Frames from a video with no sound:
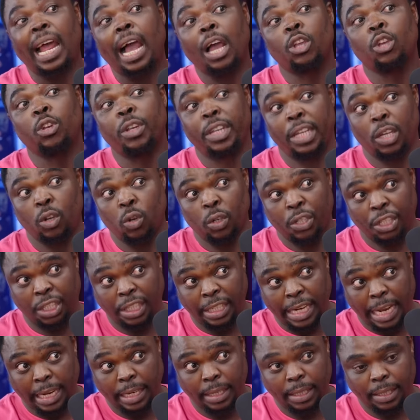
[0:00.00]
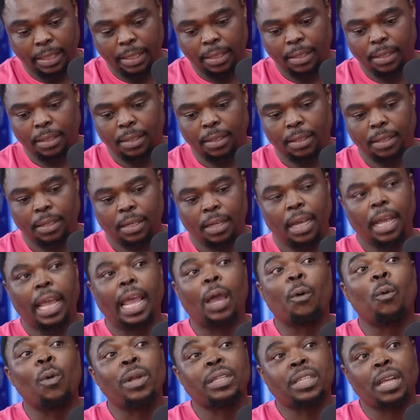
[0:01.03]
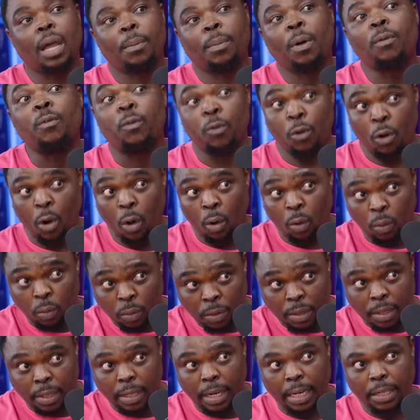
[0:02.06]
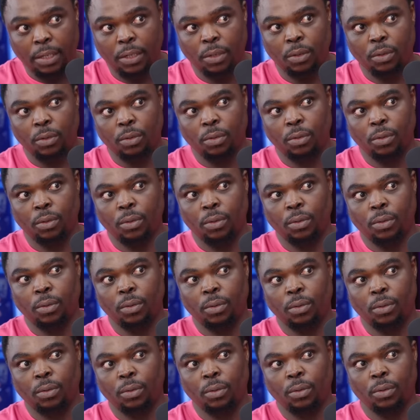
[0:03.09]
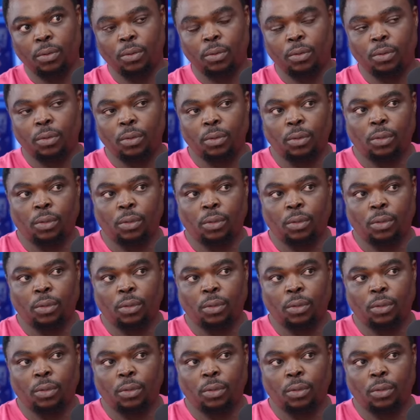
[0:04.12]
how you negotiate, what type of roles that you